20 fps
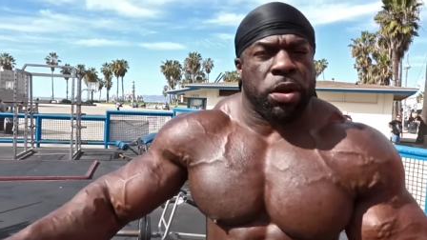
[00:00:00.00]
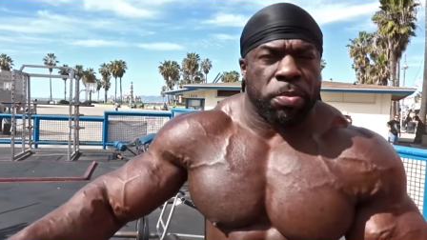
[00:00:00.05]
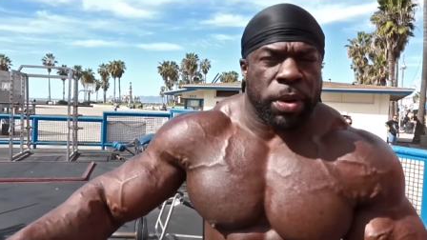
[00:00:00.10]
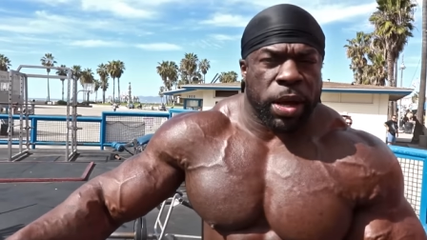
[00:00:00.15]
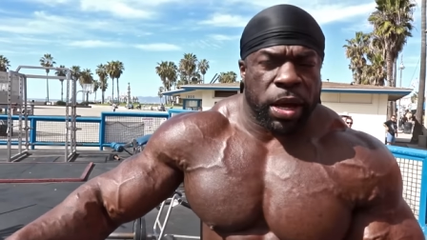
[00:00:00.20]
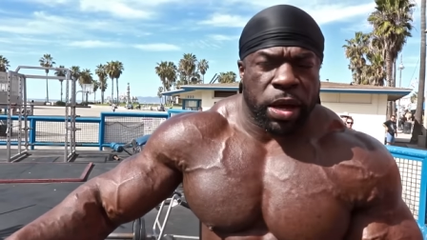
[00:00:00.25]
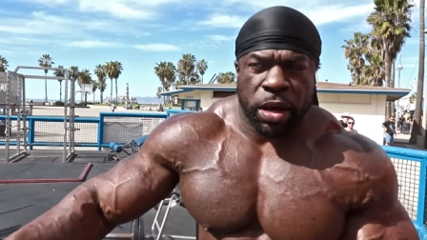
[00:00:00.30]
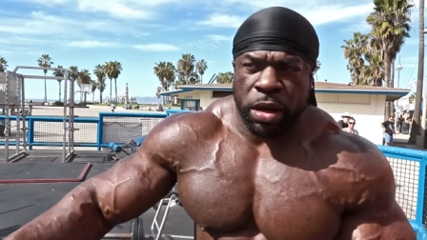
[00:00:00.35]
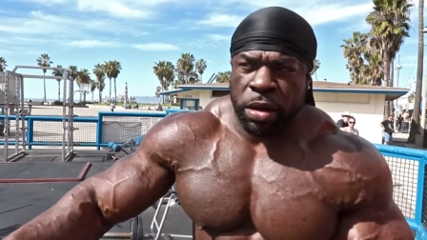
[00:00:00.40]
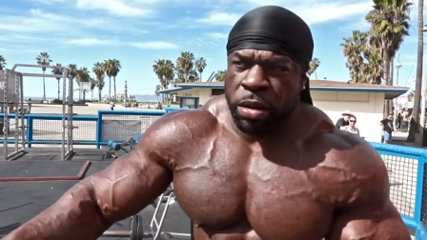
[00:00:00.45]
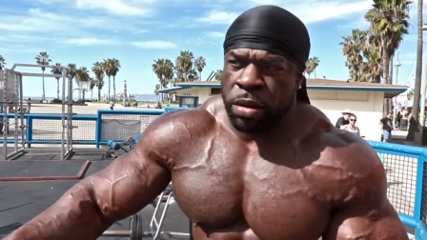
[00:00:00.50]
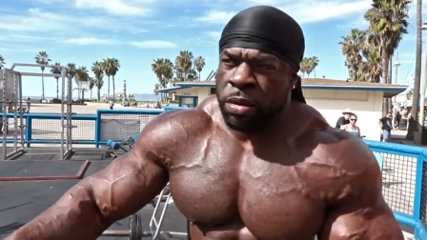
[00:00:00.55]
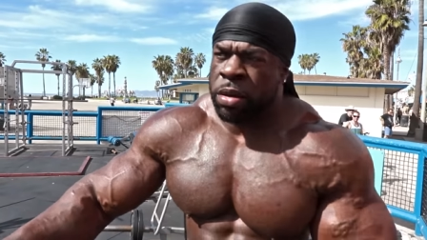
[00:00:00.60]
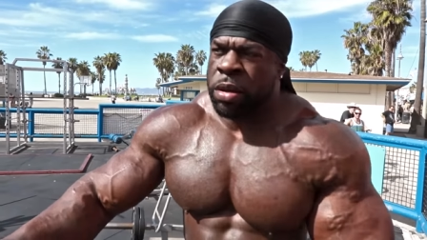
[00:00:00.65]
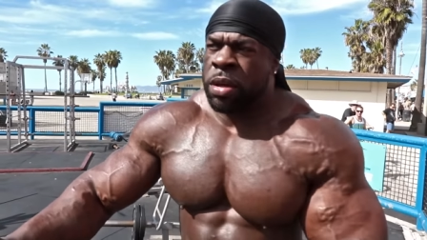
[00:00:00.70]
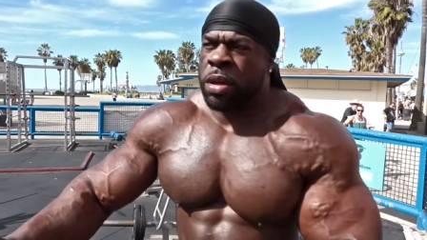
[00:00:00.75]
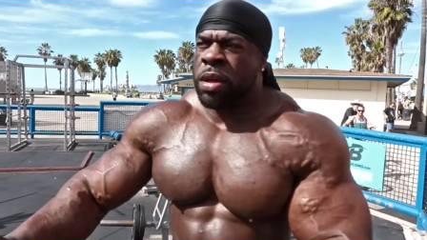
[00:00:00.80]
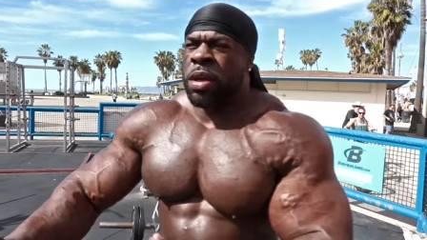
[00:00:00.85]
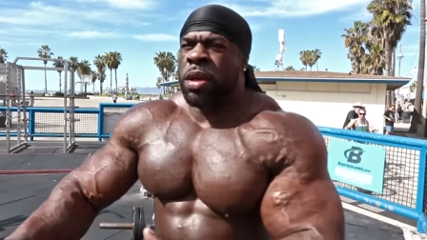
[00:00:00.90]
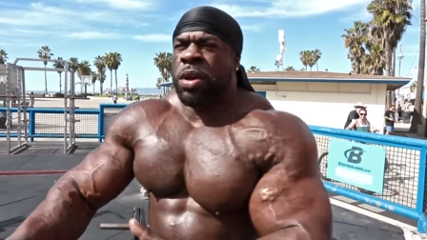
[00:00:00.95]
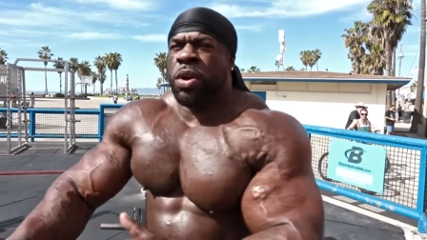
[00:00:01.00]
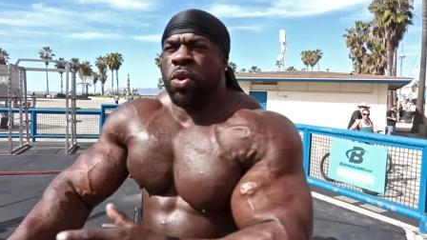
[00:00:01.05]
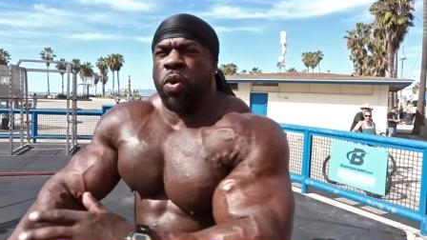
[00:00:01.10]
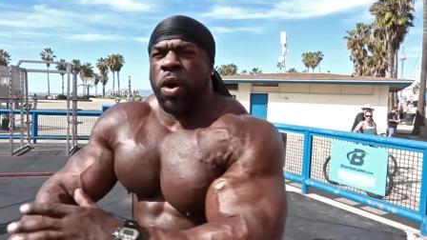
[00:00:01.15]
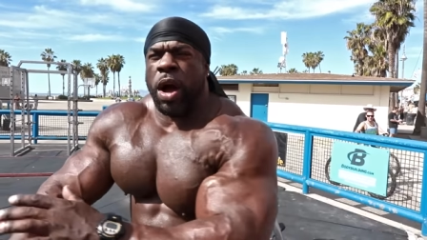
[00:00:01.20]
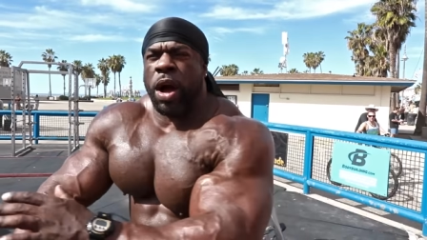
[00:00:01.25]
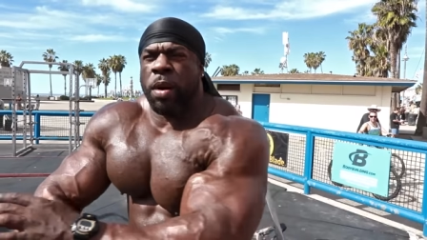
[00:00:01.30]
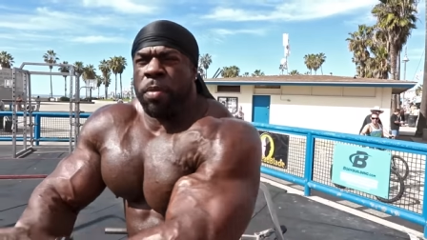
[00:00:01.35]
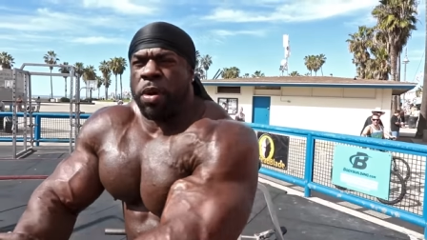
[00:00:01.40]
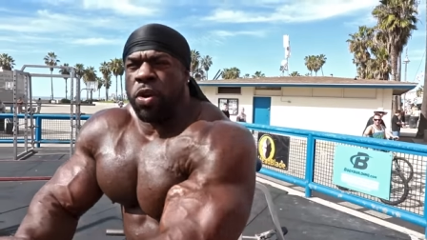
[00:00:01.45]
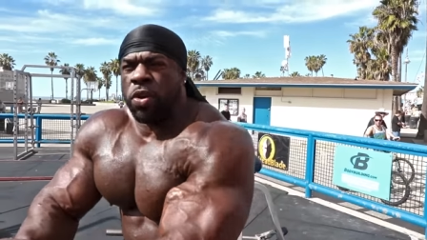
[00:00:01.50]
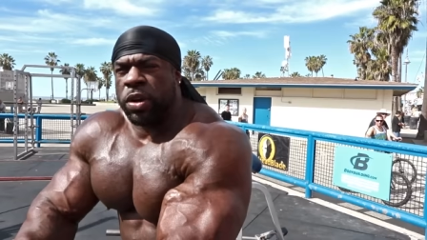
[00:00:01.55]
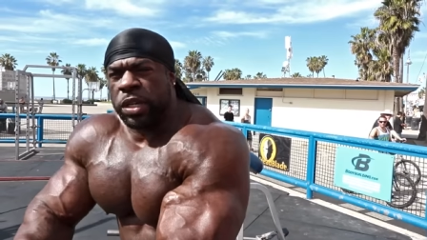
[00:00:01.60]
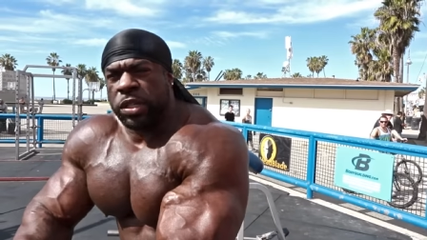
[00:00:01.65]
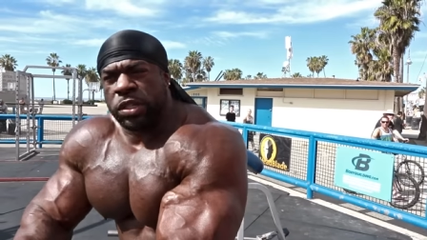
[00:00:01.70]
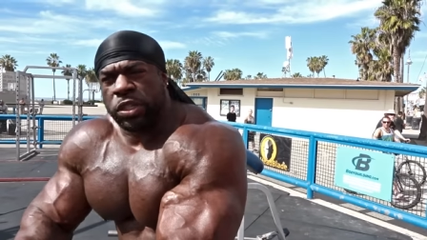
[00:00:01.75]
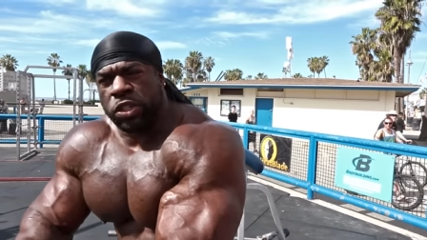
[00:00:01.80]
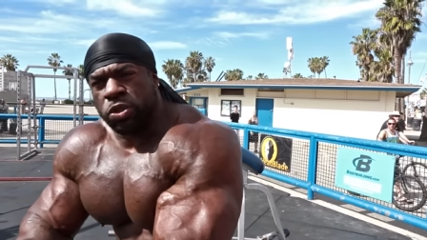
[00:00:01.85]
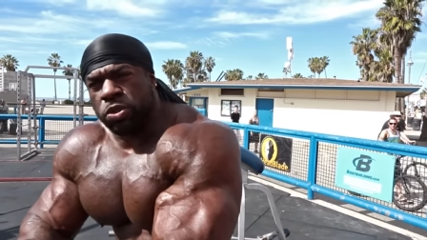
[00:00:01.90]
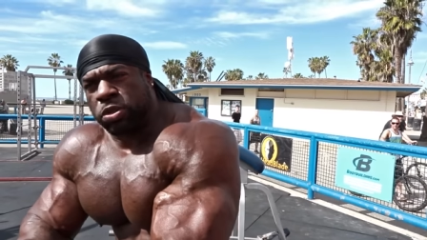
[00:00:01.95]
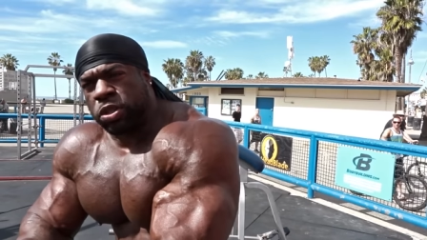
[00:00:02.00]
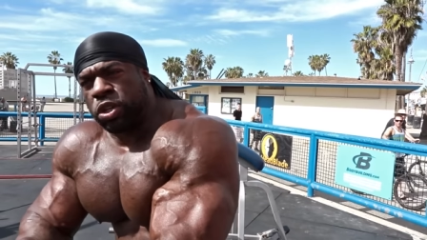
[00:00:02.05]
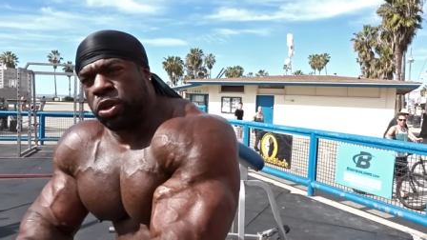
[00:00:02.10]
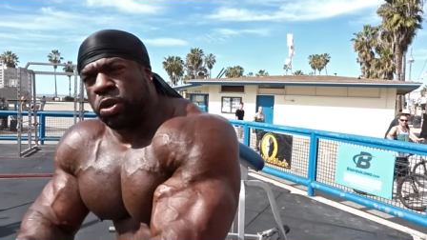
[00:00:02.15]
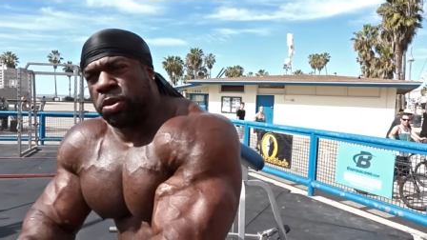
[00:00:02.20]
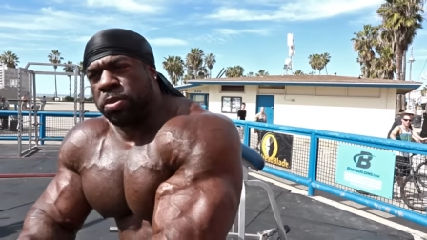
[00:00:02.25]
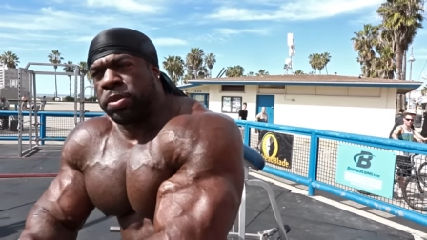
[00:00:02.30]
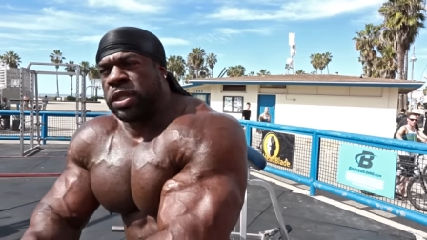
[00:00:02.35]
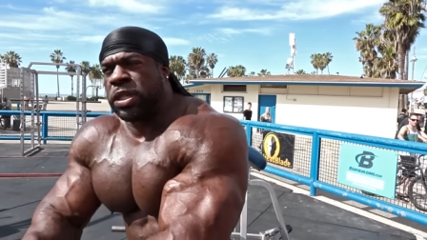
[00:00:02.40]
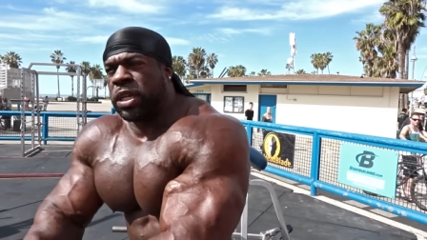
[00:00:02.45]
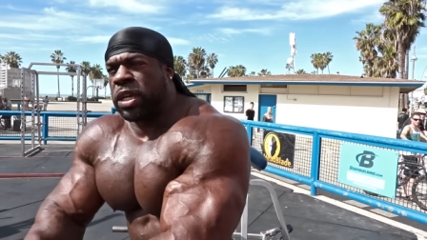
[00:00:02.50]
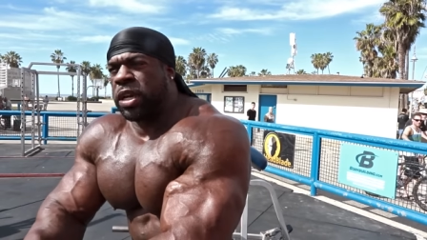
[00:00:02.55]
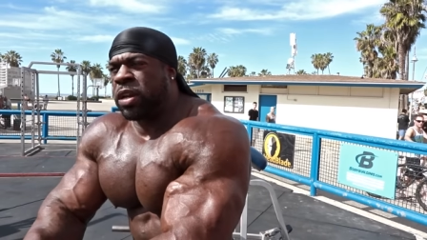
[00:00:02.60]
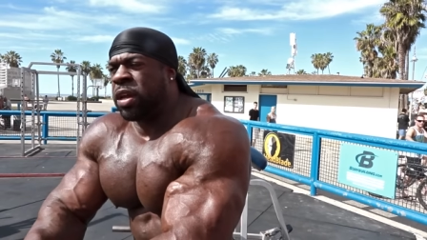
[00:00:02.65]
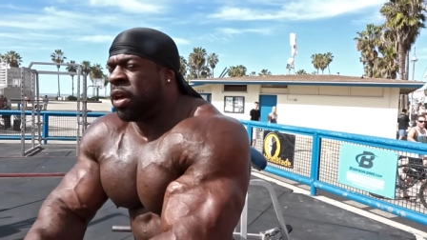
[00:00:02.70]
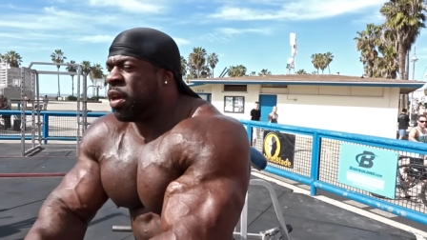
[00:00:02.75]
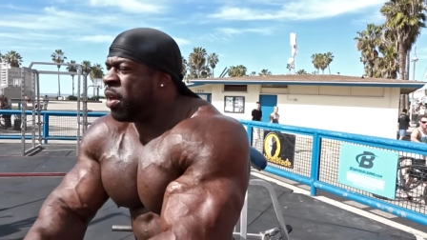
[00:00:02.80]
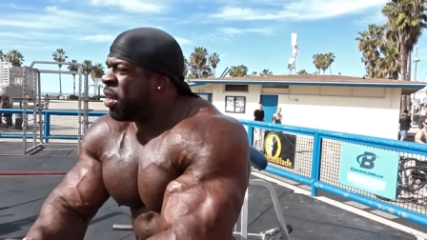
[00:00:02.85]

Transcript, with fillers: man. While I'm on this YouTube shit.